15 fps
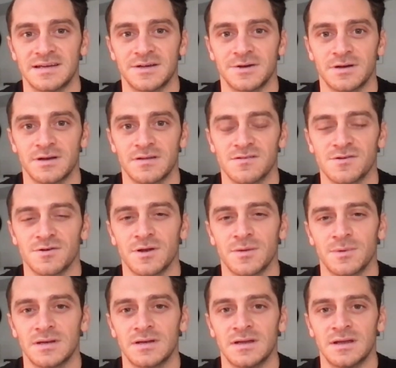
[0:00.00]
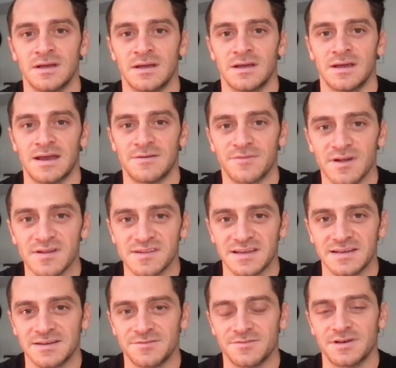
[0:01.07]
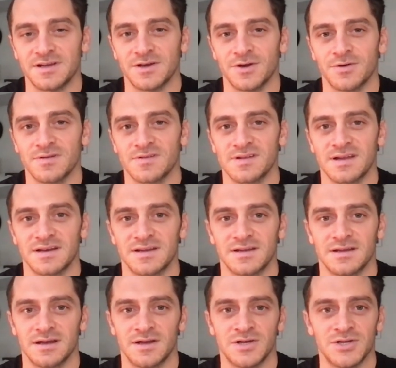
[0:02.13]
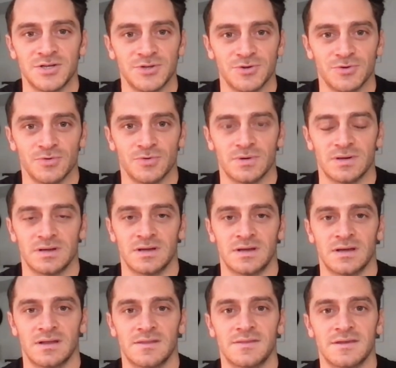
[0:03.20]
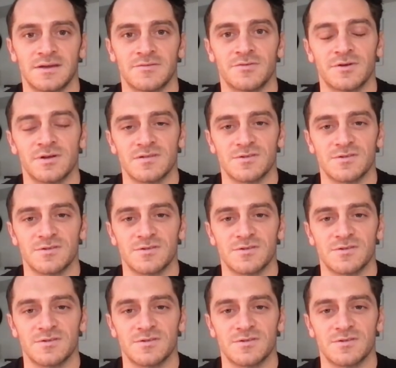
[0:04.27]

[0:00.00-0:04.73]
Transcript: in here at Instagram, and investing into video is not a new thing for